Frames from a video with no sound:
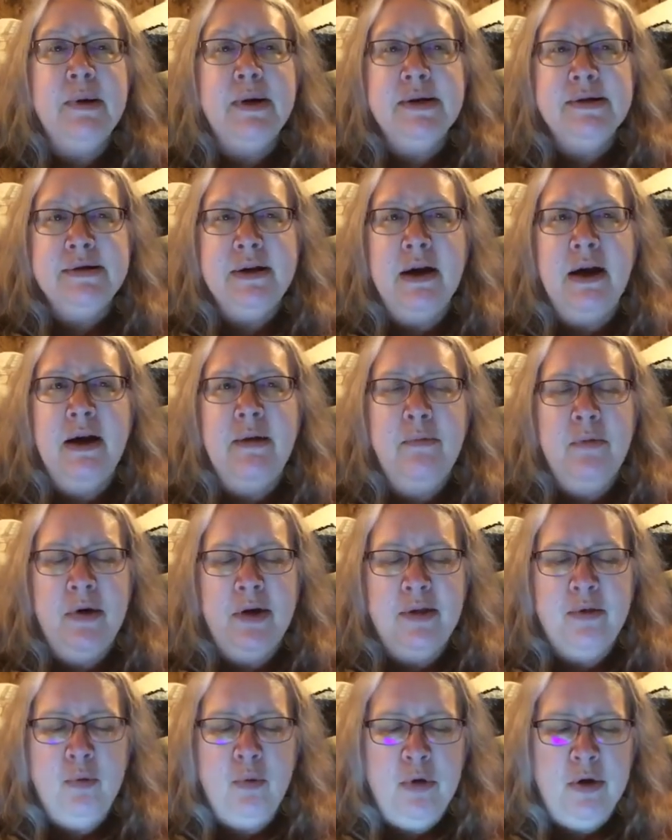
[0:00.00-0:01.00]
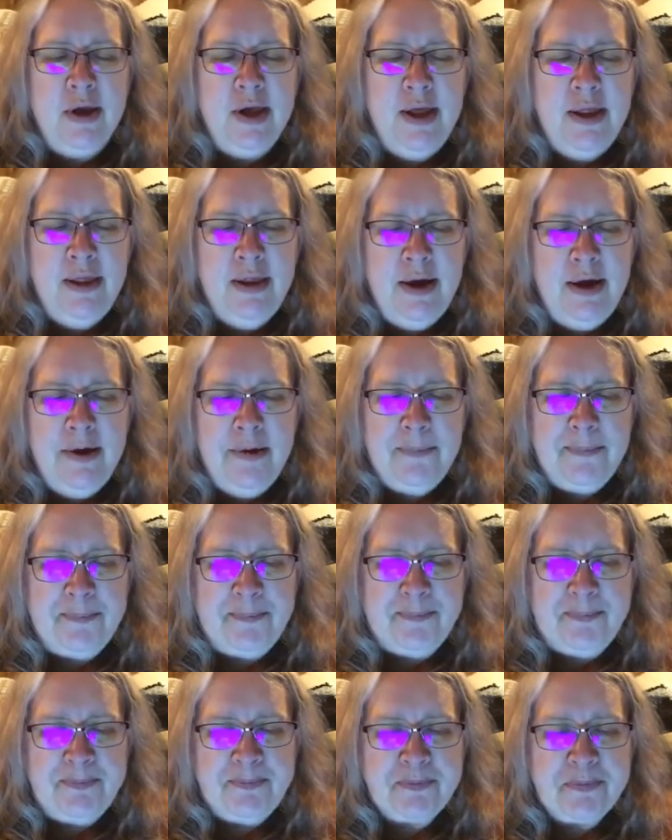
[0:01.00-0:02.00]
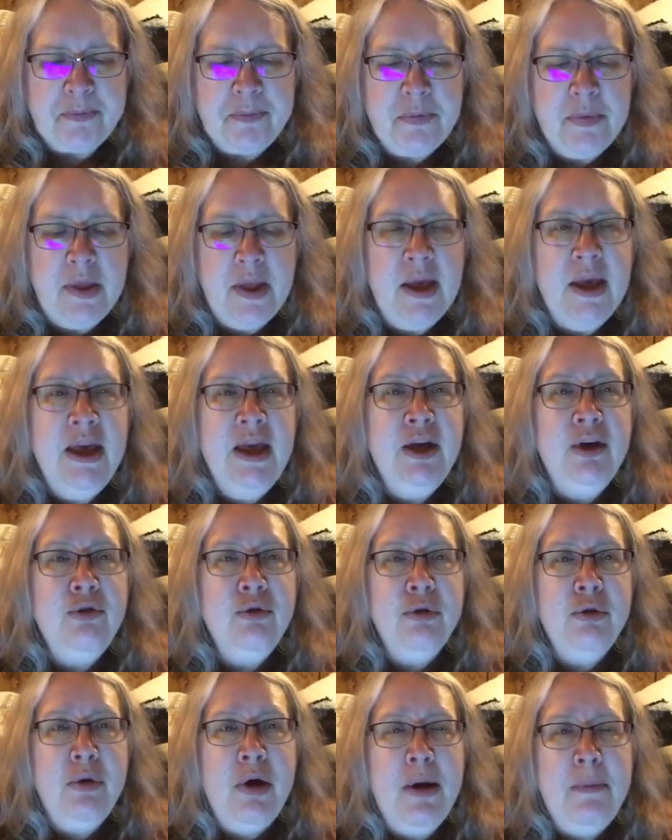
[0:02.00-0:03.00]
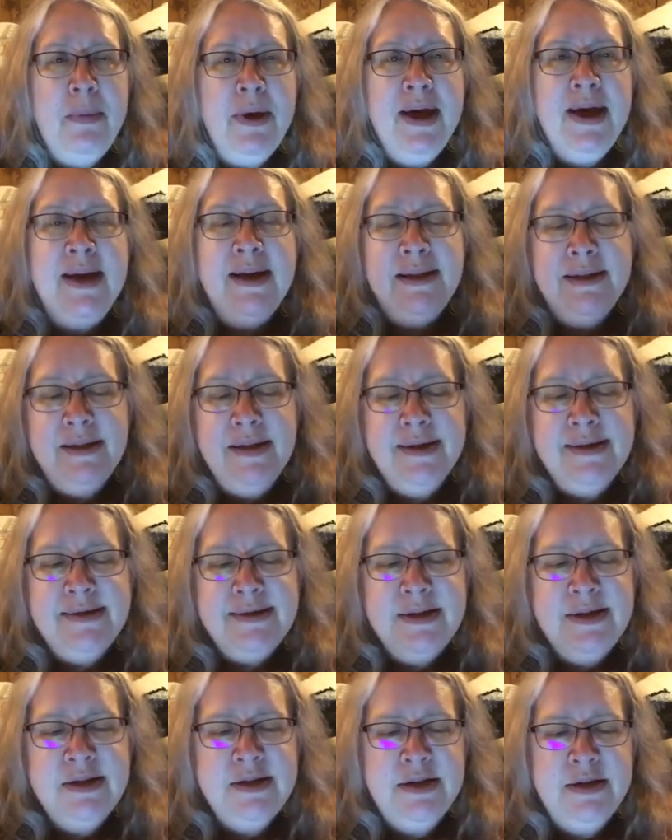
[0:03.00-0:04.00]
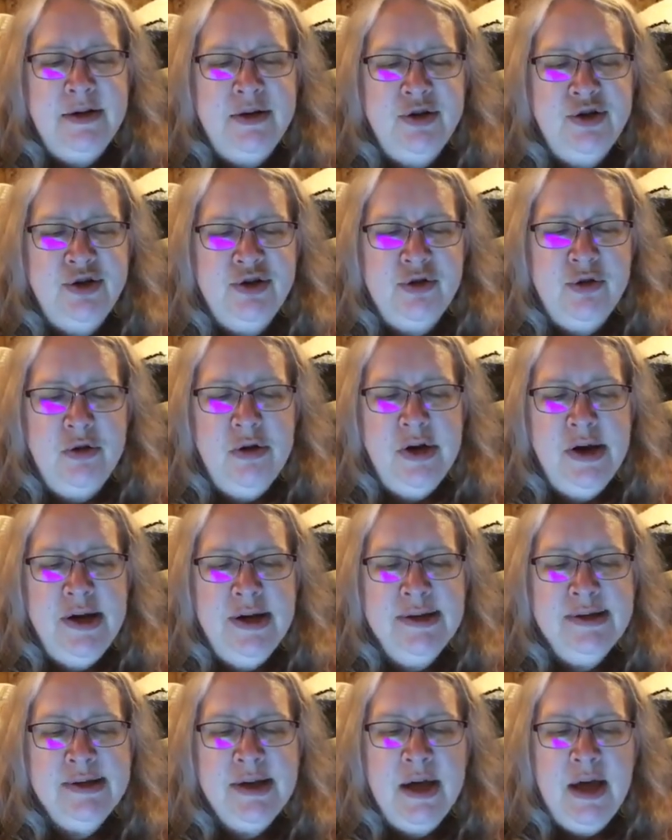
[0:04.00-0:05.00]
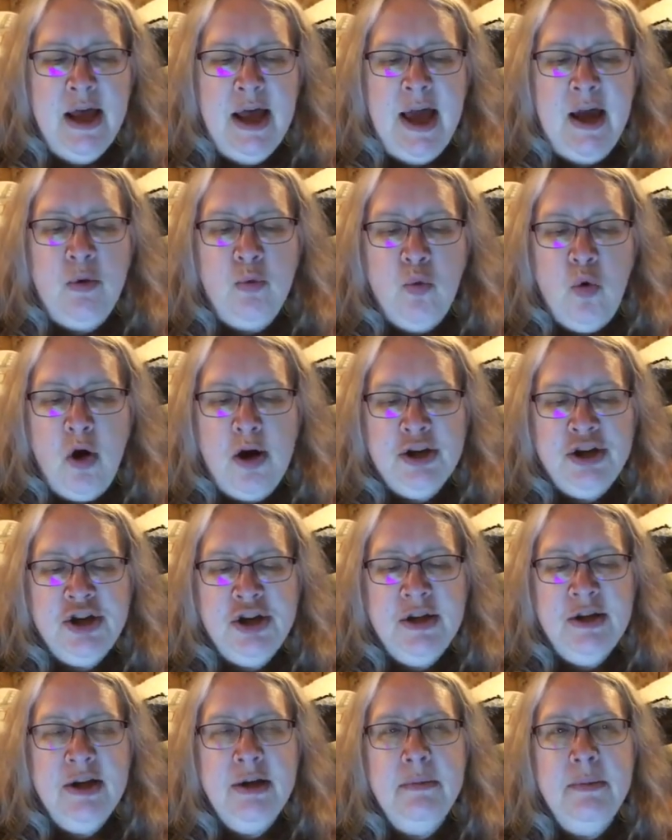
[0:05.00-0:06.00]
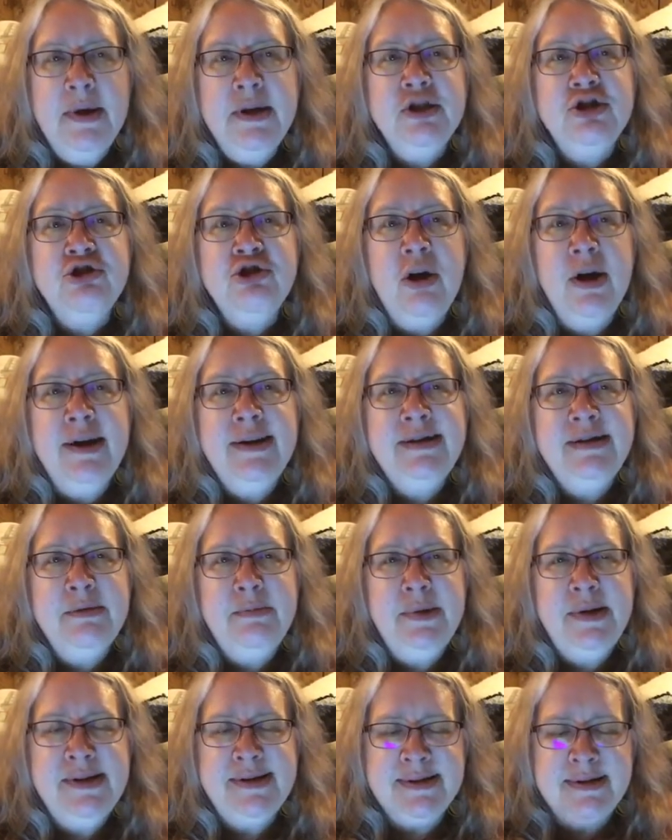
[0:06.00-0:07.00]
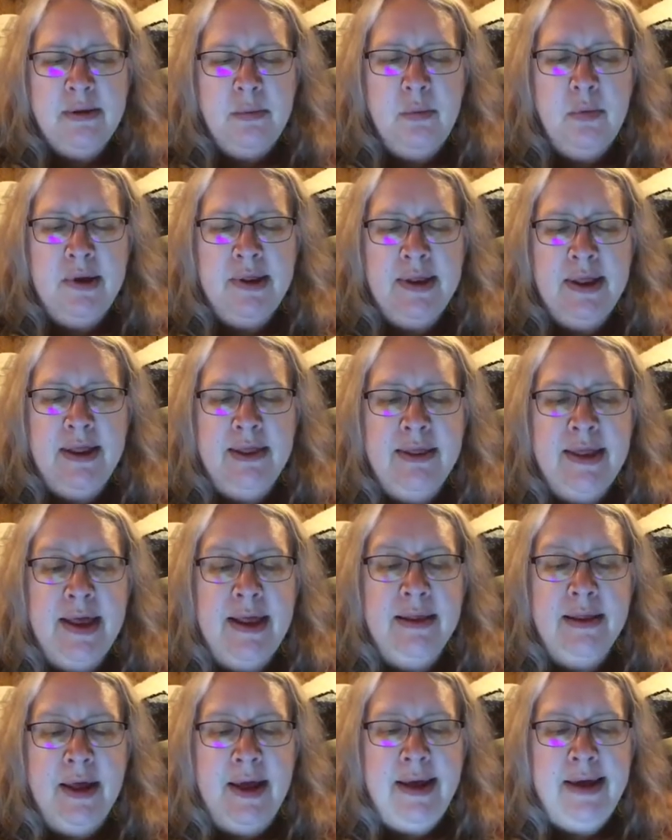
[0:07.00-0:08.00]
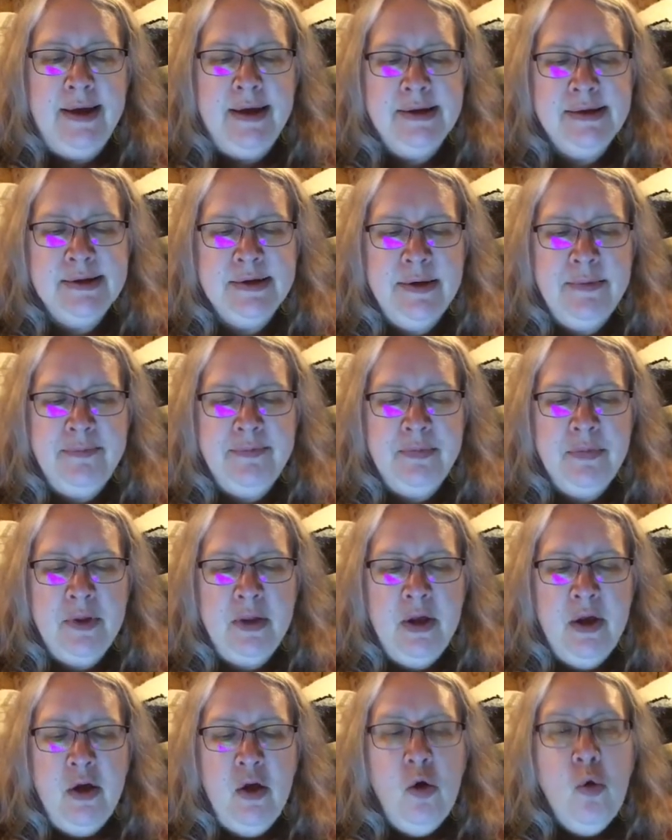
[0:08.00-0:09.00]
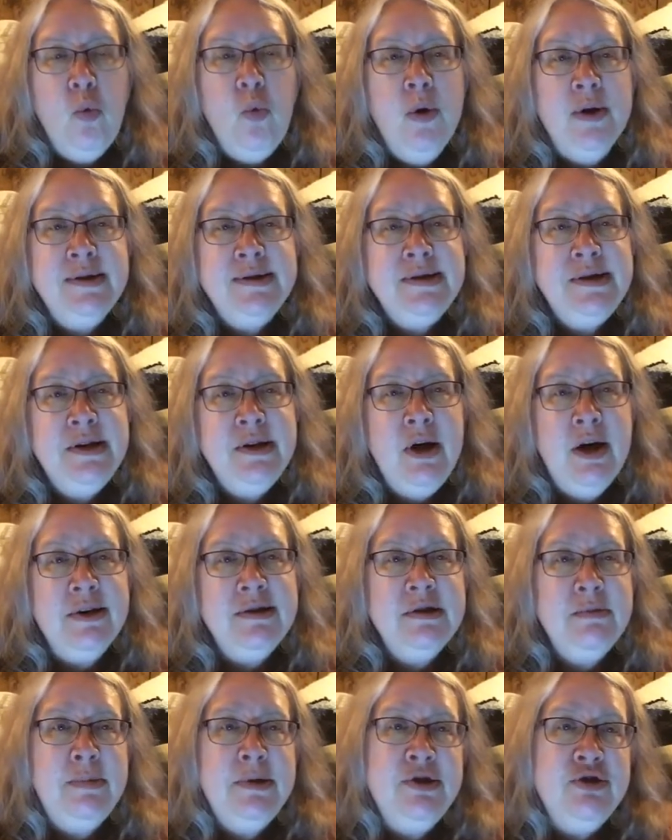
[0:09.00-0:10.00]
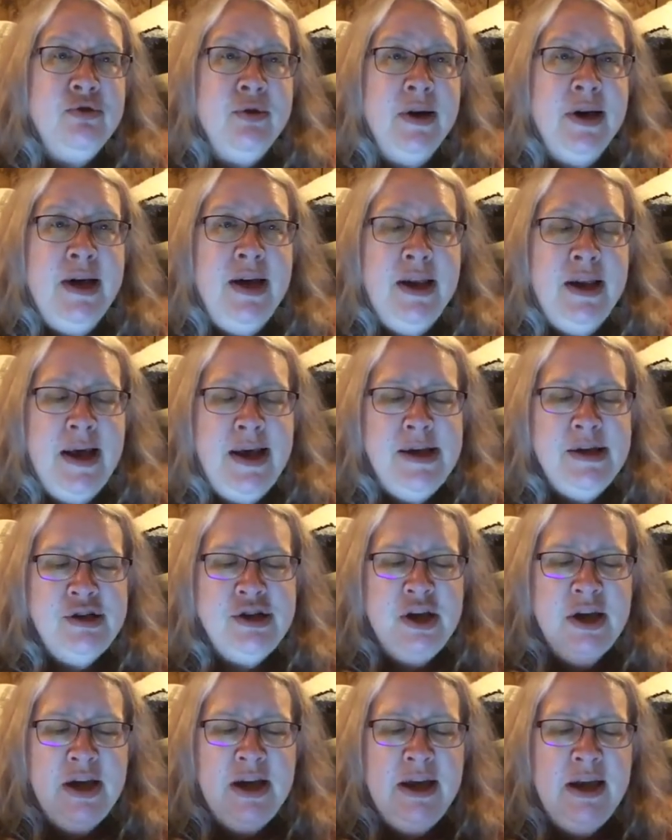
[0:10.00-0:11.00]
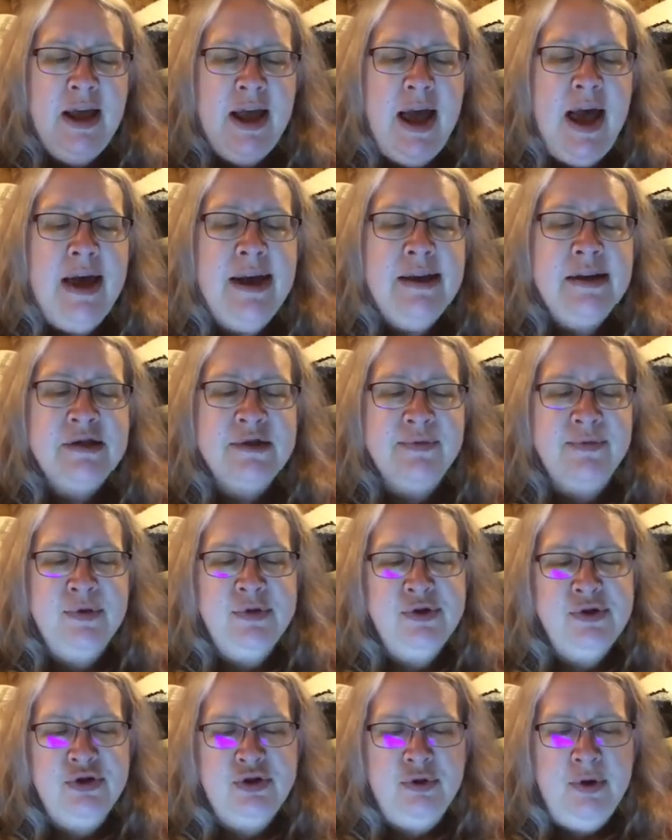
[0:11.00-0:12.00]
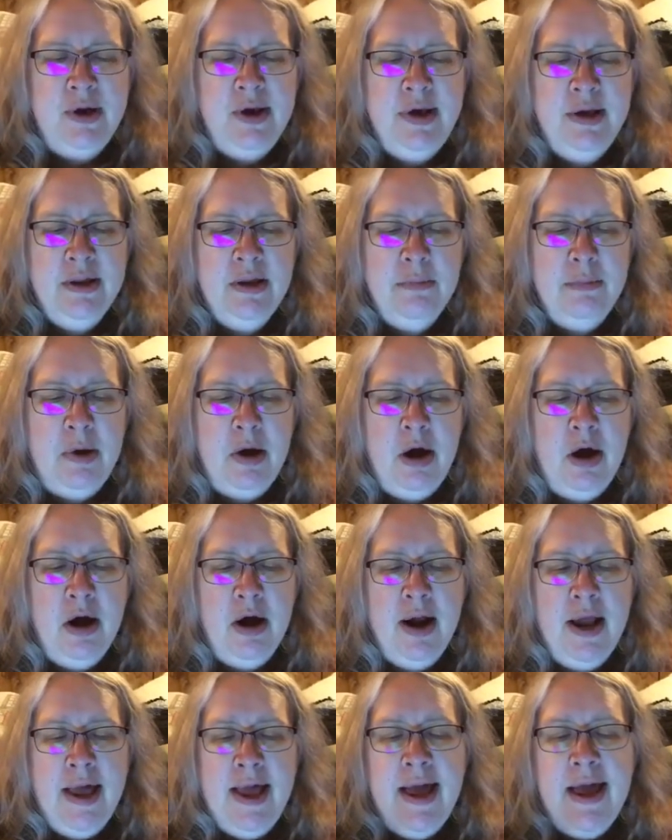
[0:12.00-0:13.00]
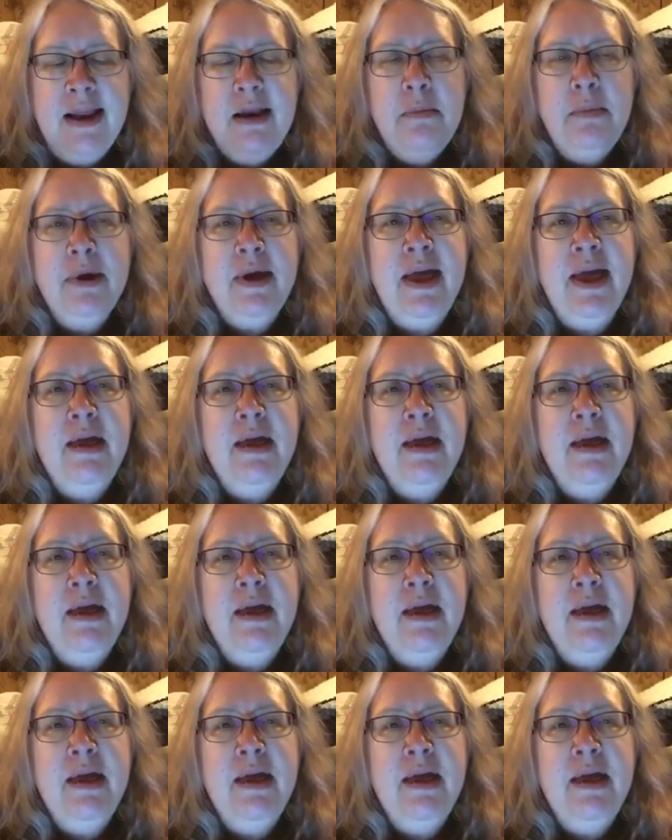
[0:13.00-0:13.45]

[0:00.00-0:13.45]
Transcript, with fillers: He grew up listening to their stories and watching them and trying to be someone that they liked. Once he got to be drinking age, he had his first drink in the bar, and it became even more central to his life.